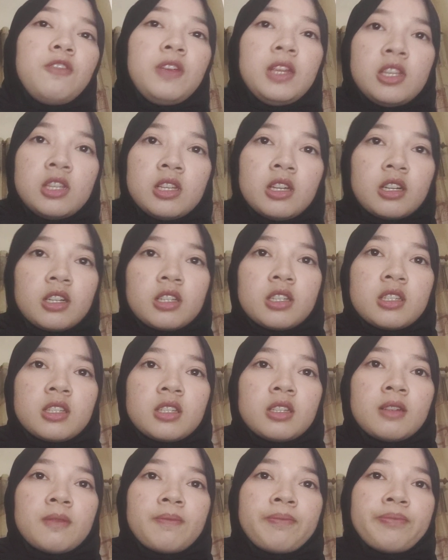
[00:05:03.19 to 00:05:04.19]
features,
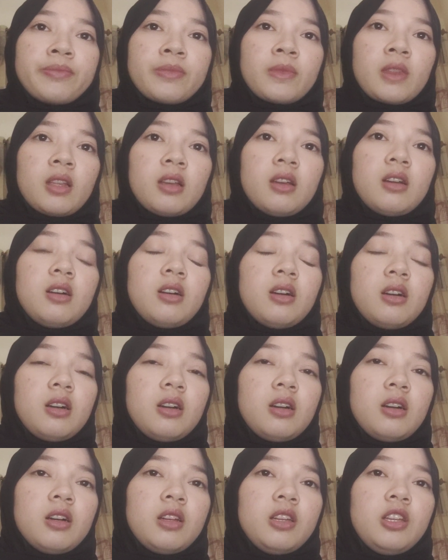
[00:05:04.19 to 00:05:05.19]

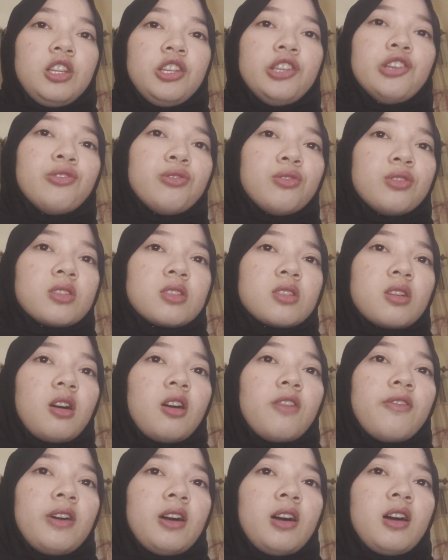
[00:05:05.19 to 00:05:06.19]
the use
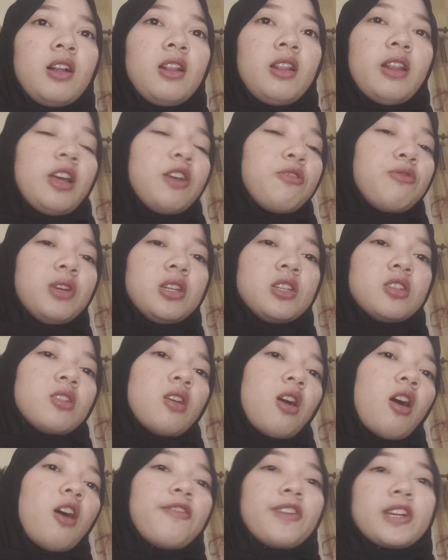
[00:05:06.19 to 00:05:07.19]
of a language
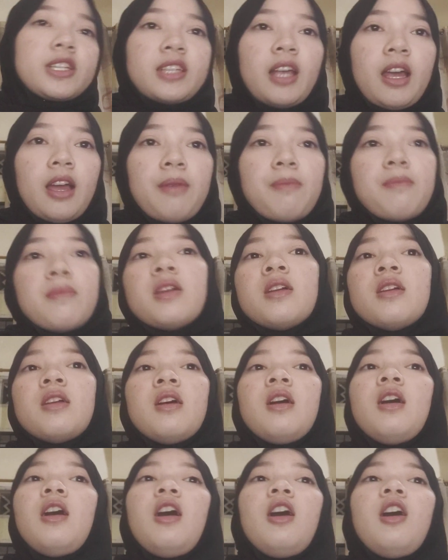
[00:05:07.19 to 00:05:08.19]
over time.
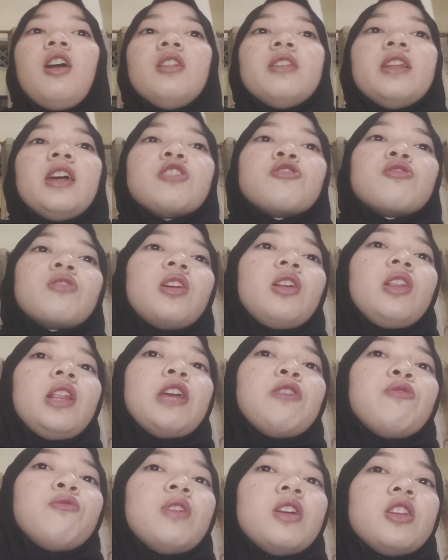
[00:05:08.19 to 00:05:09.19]
All natural
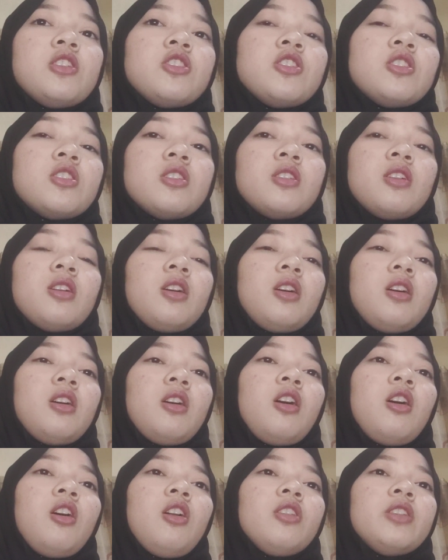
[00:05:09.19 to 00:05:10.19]
language,
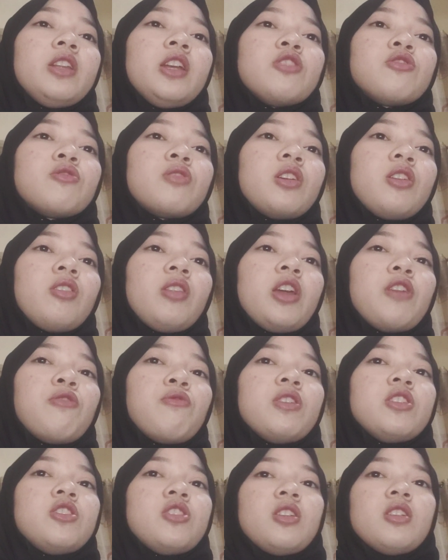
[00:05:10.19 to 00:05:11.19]
all natural
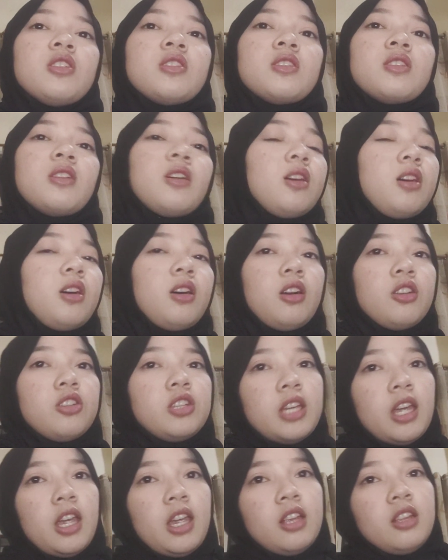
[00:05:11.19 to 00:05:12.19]
languages
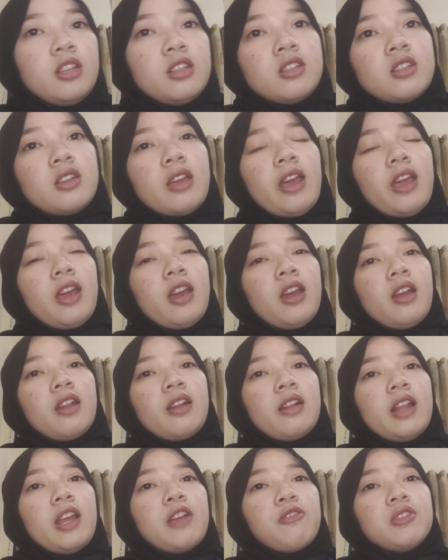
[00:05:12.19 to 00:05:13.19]
change,
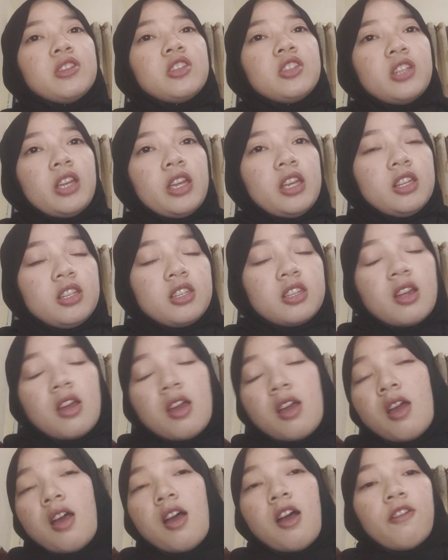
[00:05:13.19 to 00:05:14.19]
and language change
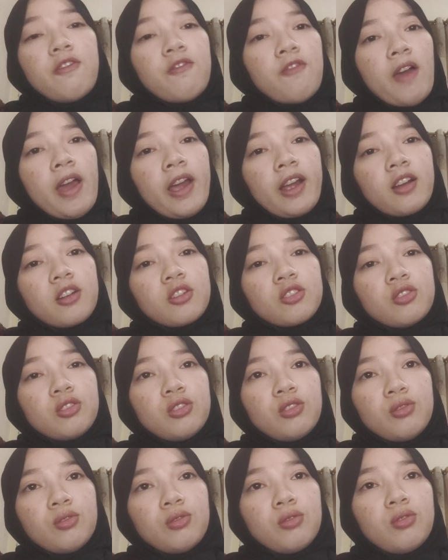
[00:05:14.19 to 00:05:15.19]
affect
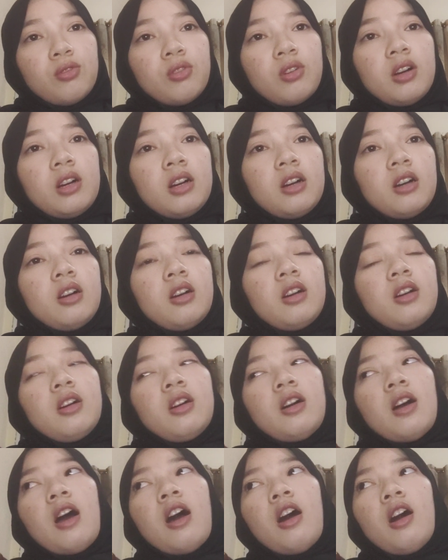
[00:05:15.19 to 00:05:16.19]
to
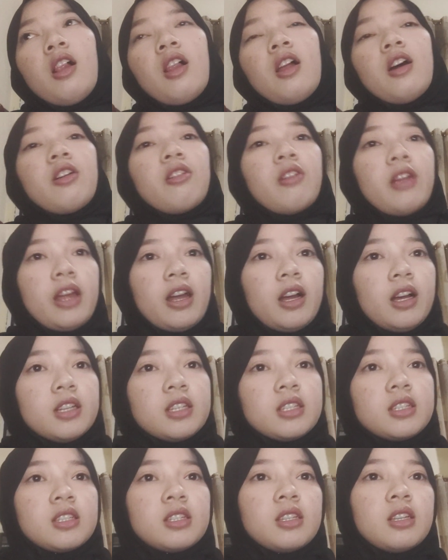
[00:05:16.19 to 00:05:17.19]
all
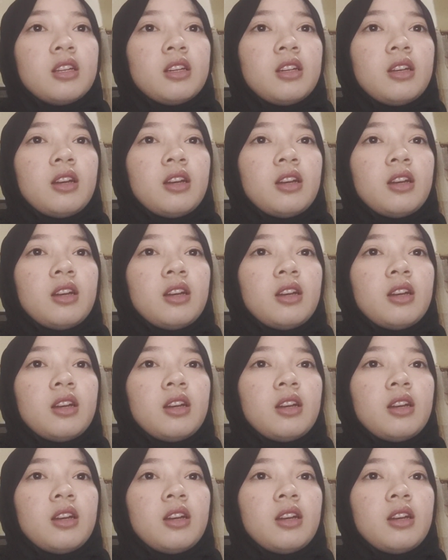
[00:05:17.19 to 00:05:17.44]
areas